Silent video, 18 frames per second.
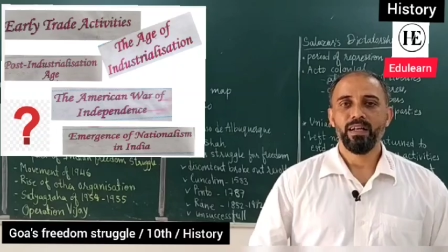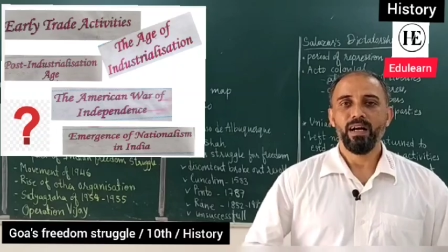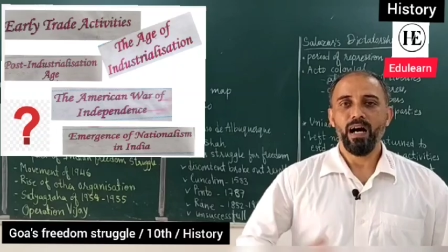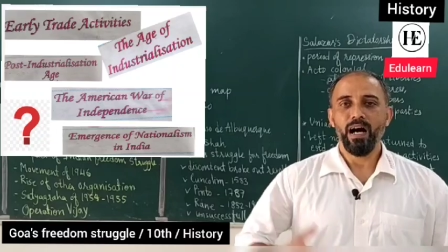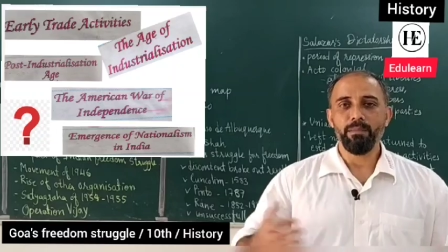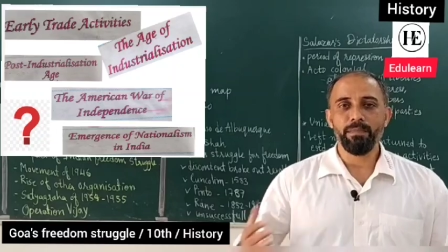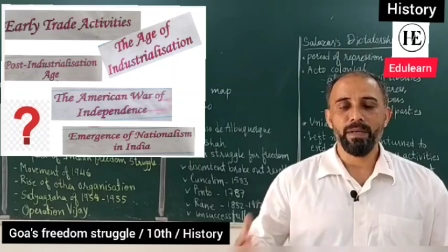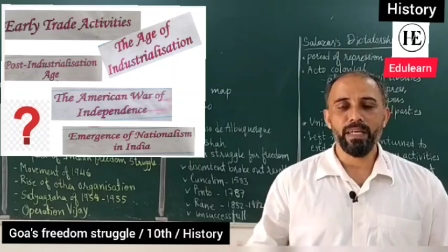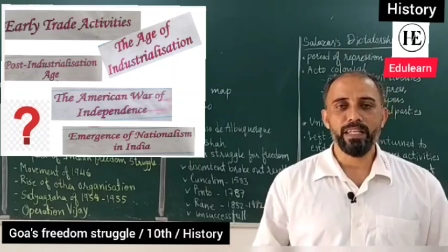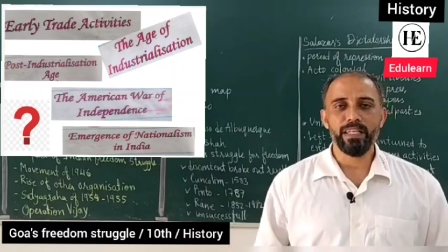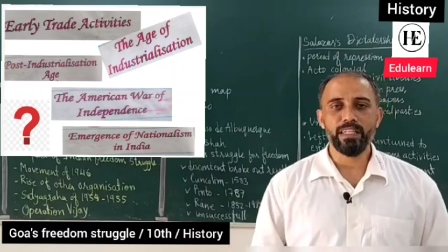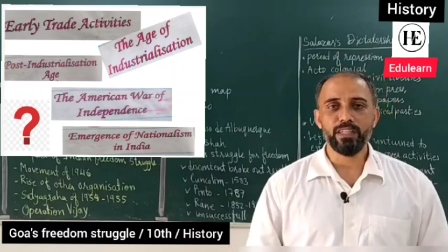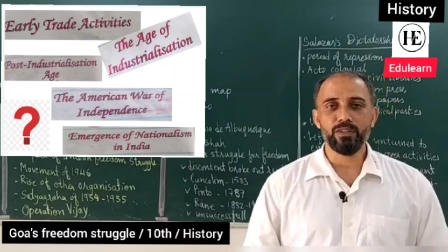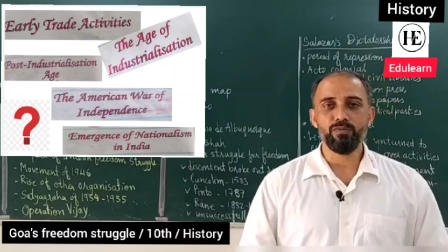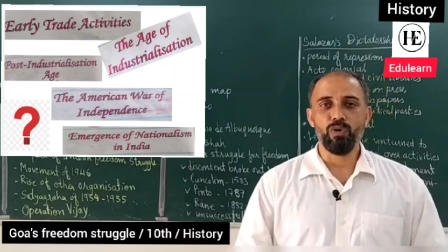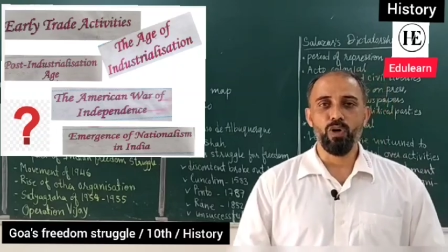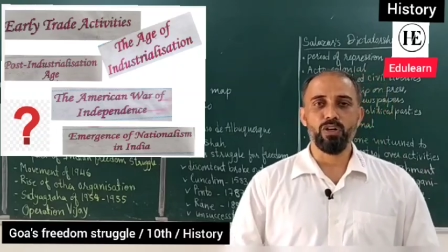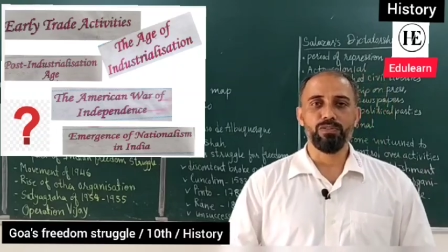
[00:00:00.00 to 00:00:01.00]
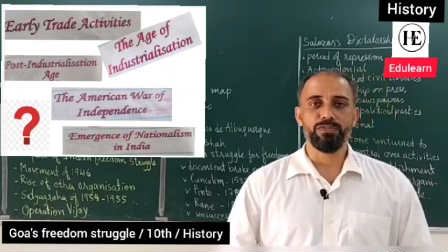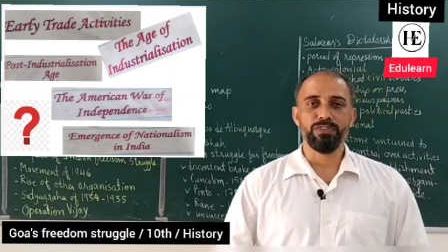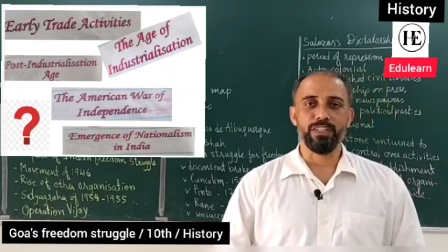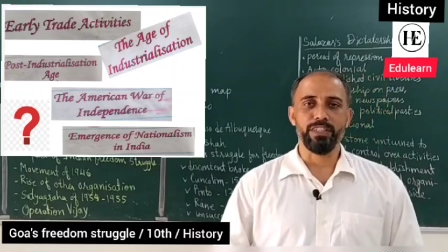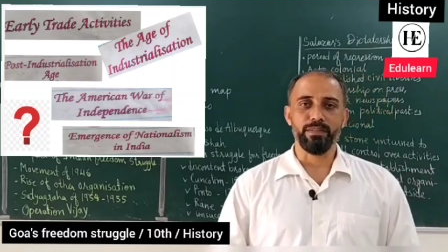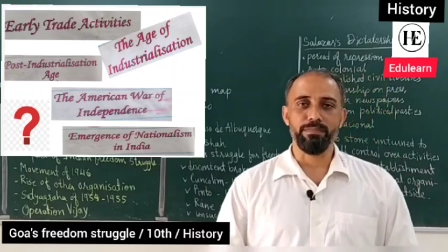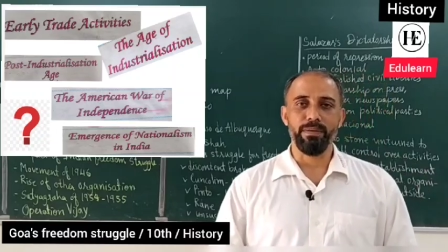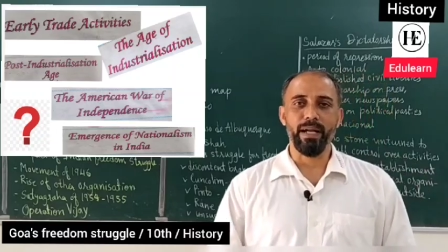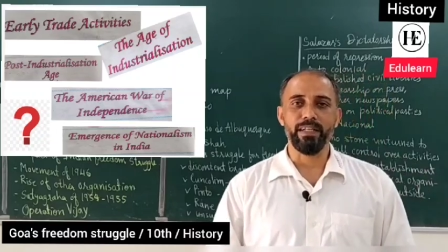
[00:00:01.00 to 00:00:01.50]
American War of
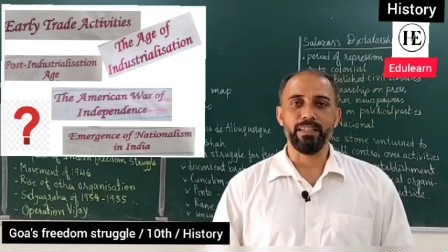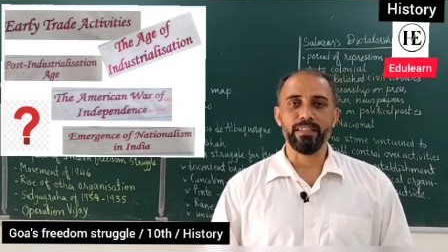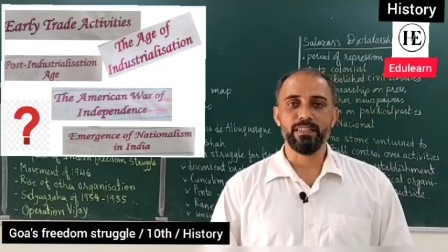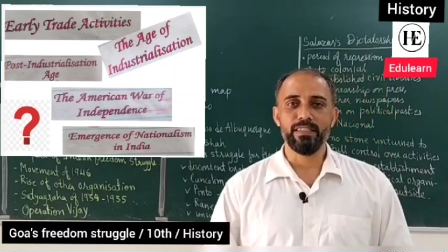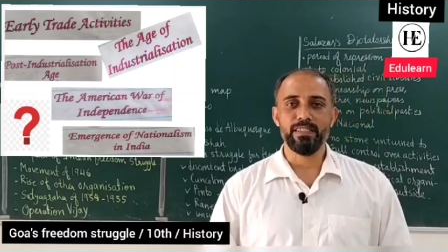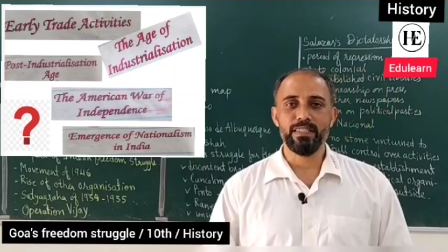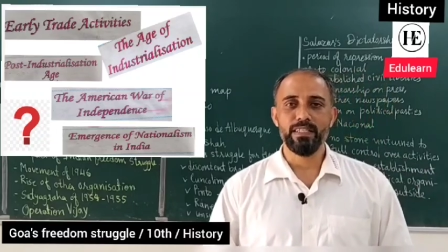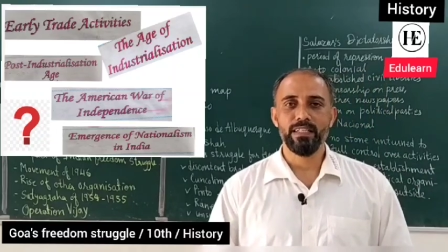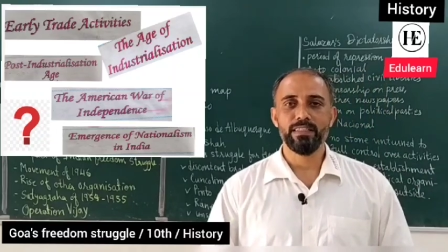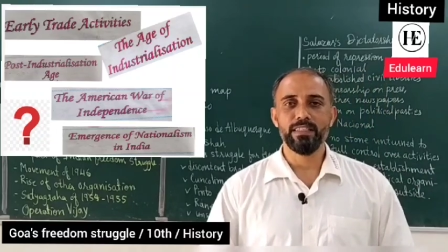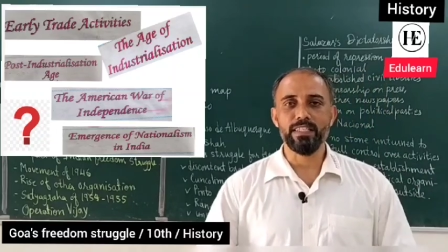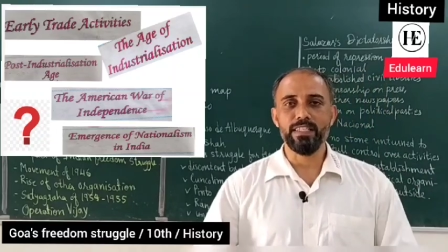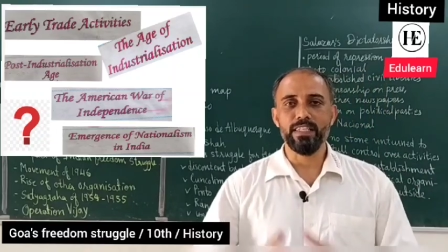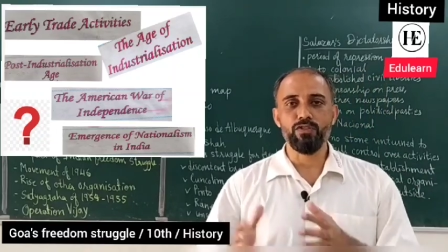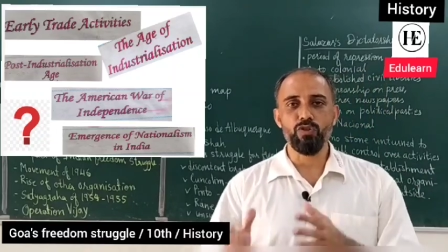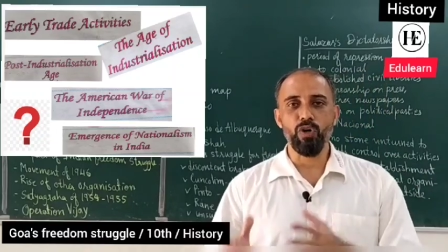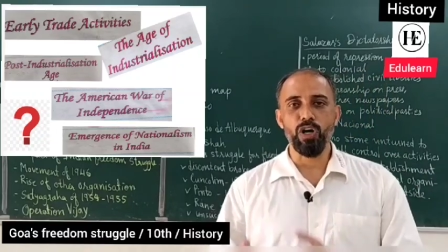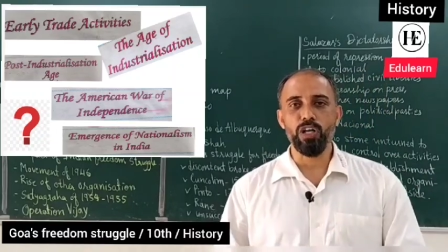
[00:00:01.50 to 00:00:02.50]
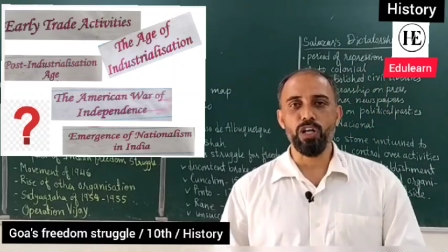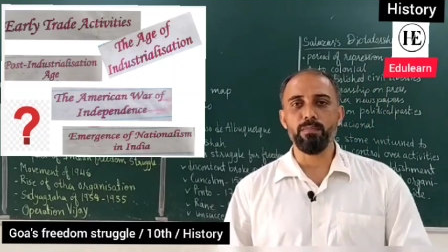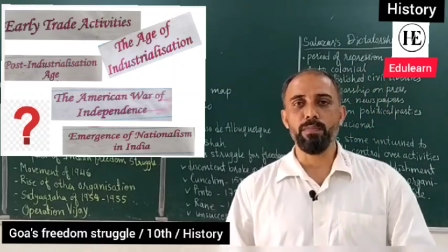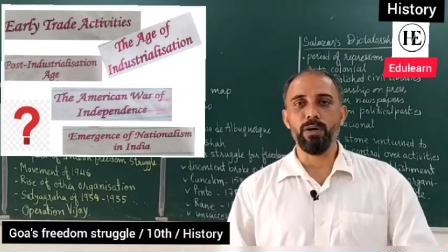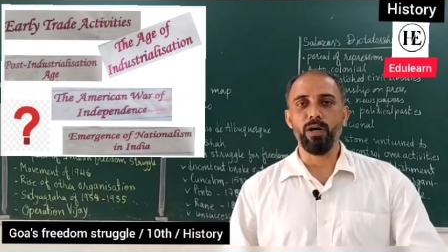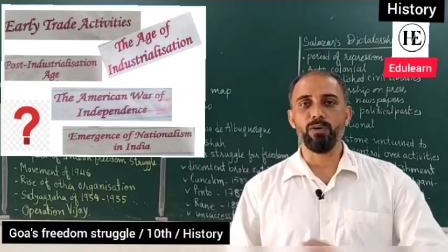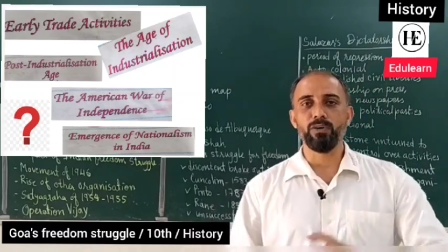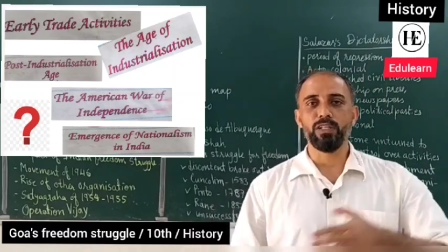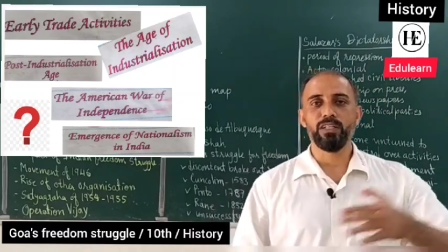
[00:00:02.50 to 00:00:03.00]
Independence. This is all
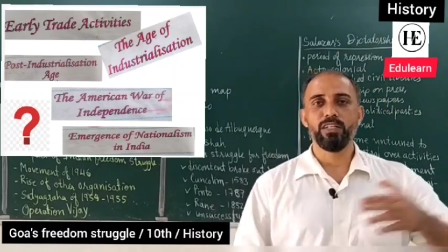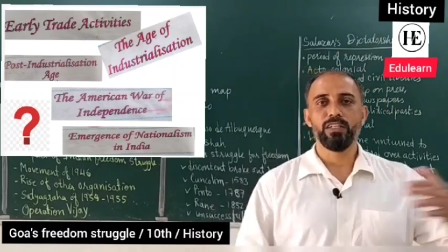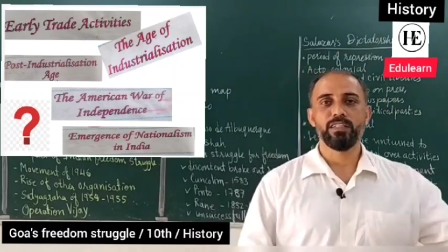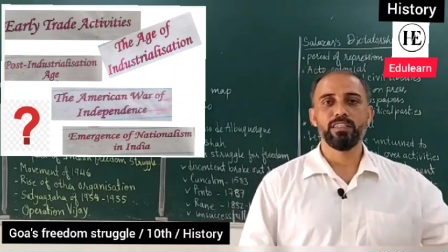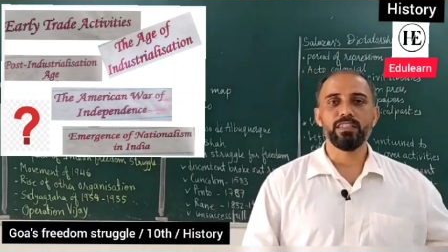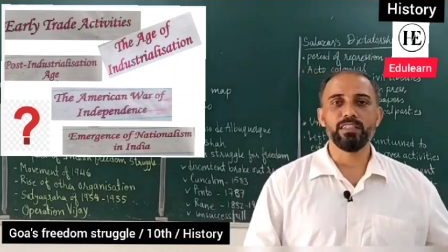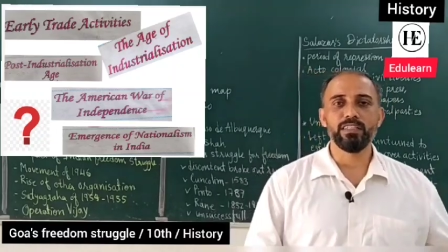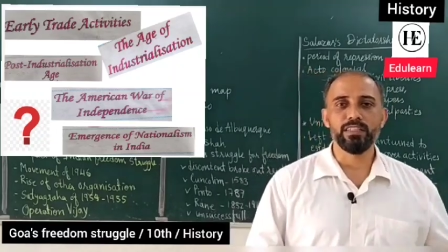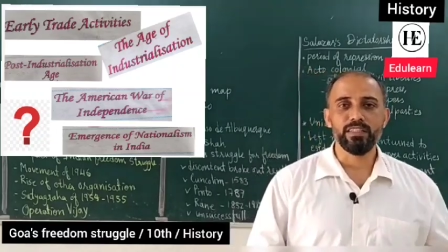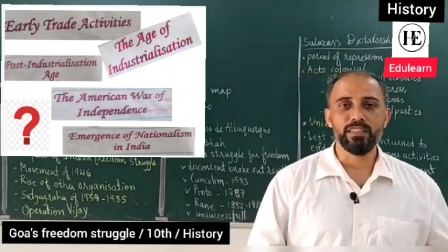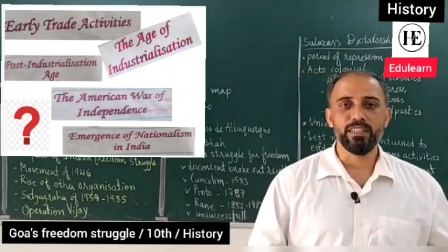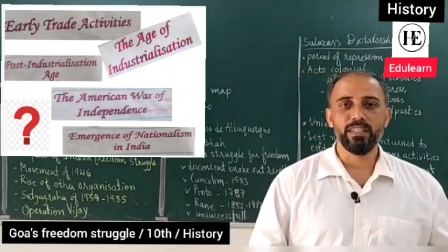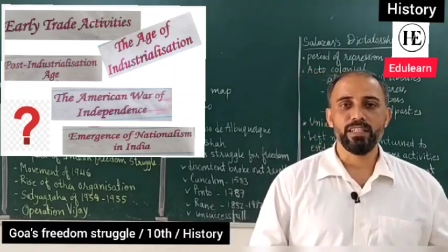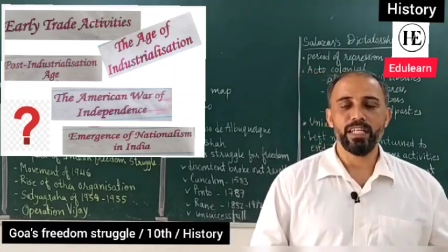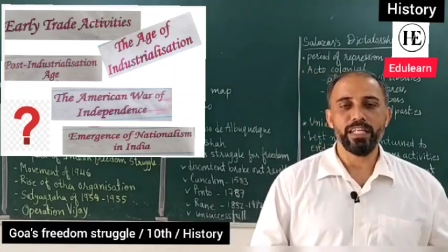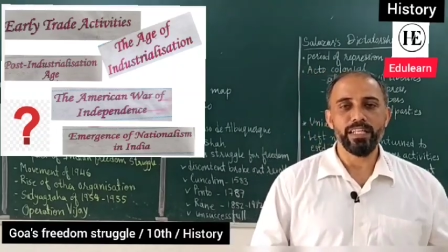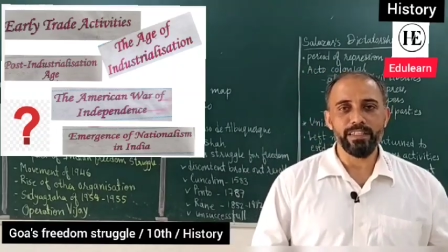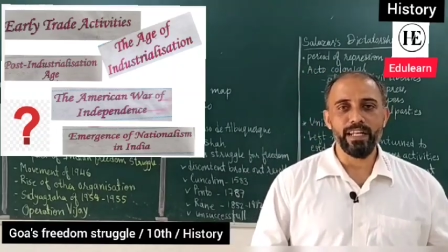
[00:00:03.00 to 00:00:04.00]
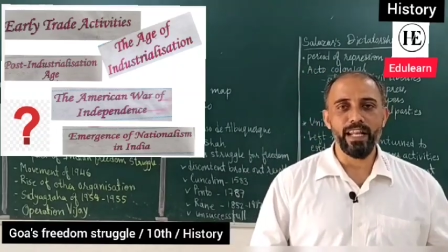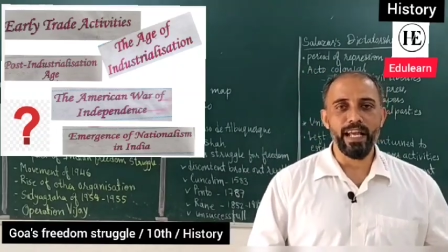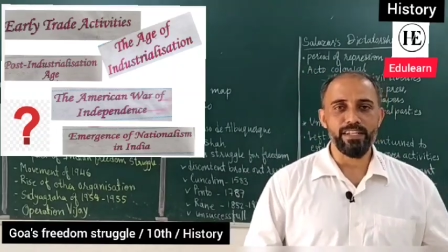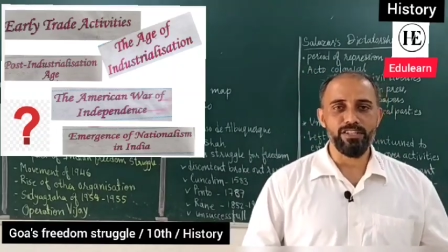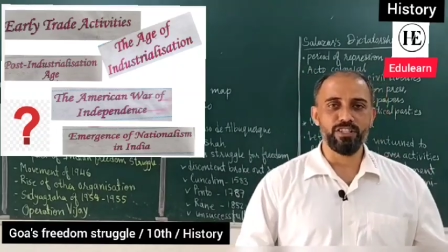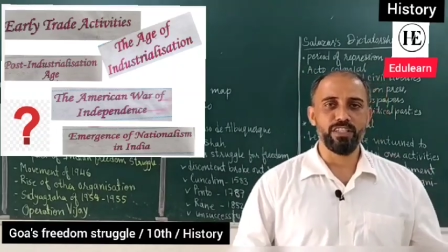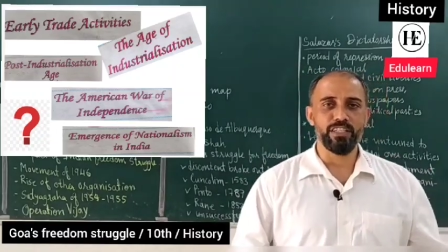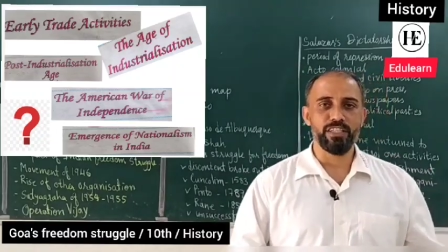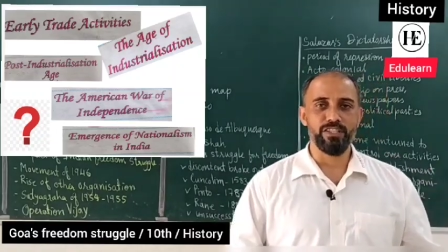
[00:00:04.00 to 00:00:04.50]
about the
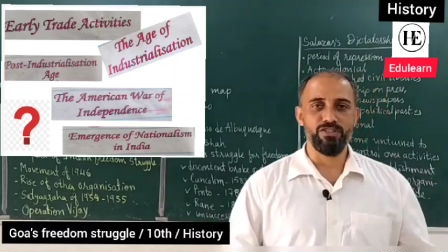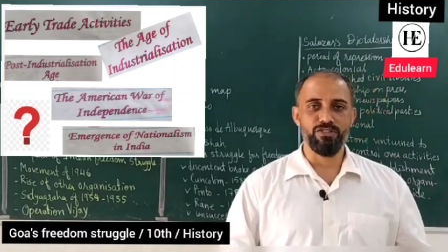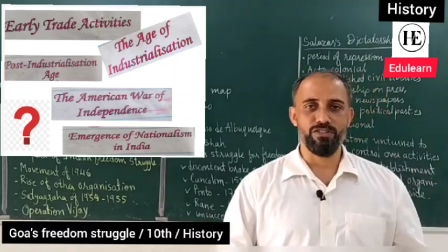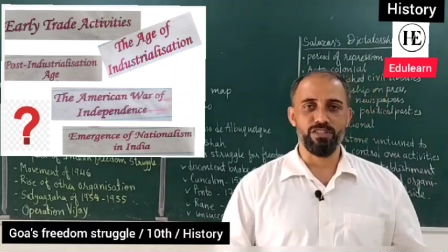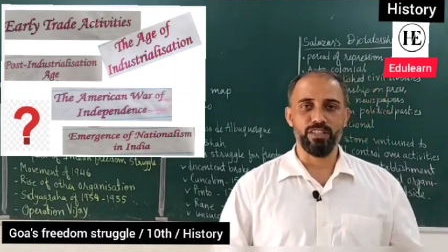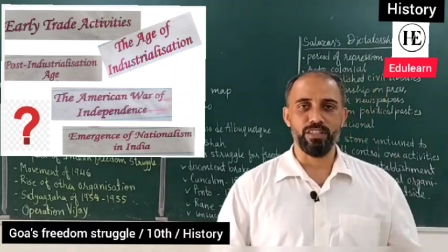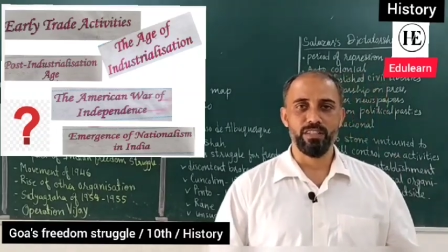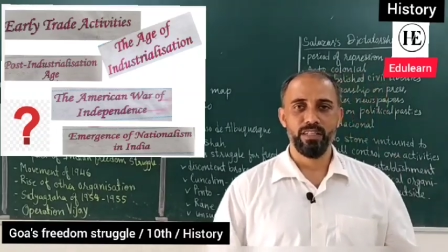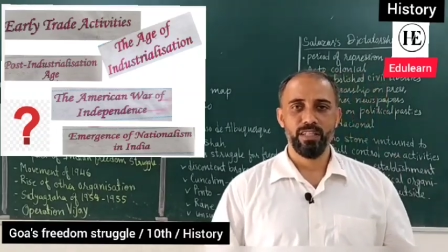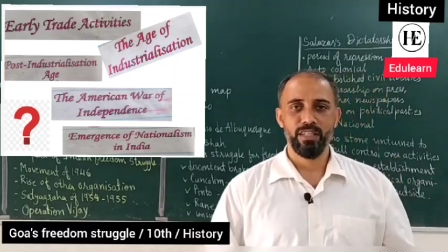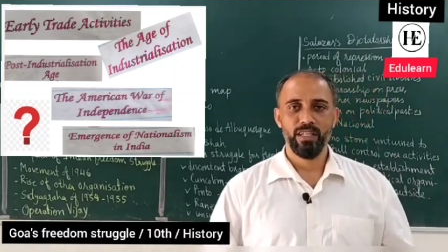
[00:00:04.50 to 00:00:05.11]
international history.